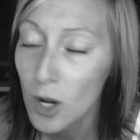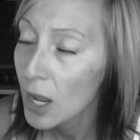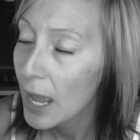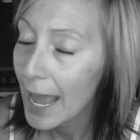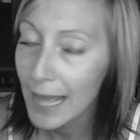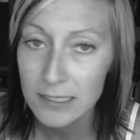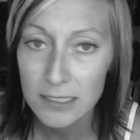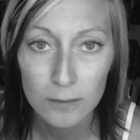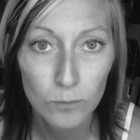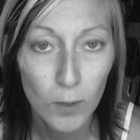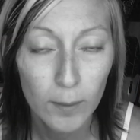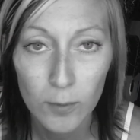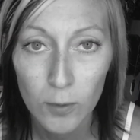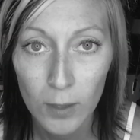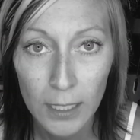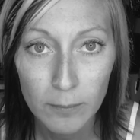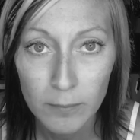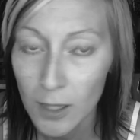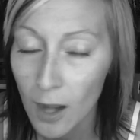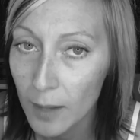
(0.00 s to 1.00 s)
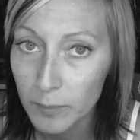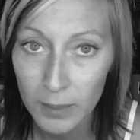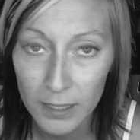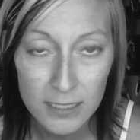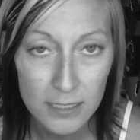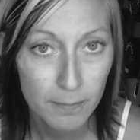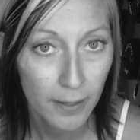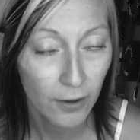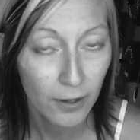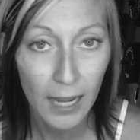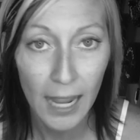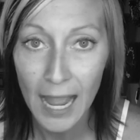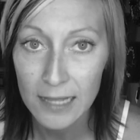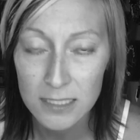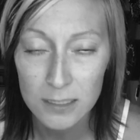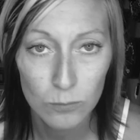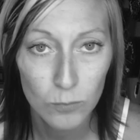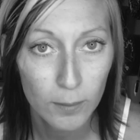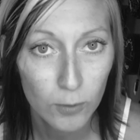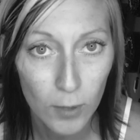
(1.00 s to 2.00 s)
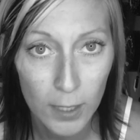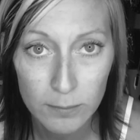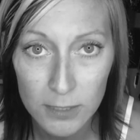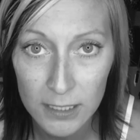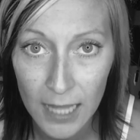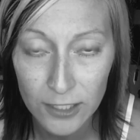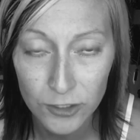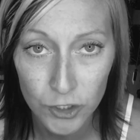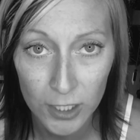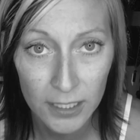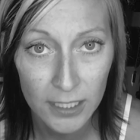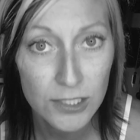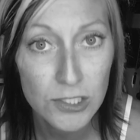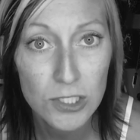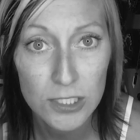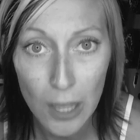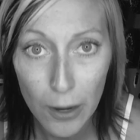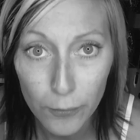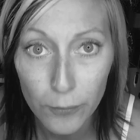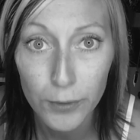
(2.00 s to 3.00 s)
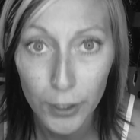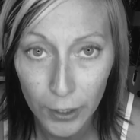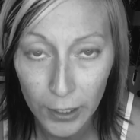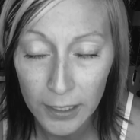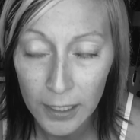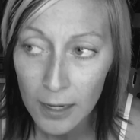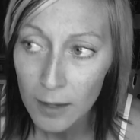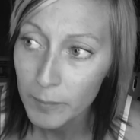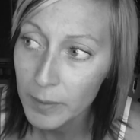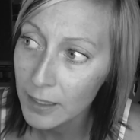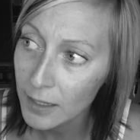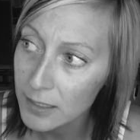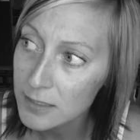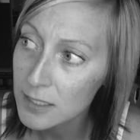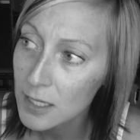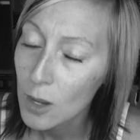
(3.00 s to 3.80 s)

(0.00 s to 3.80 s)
Add some whipped cream. God bless America. Add some whipped cream to that shit. It's so good because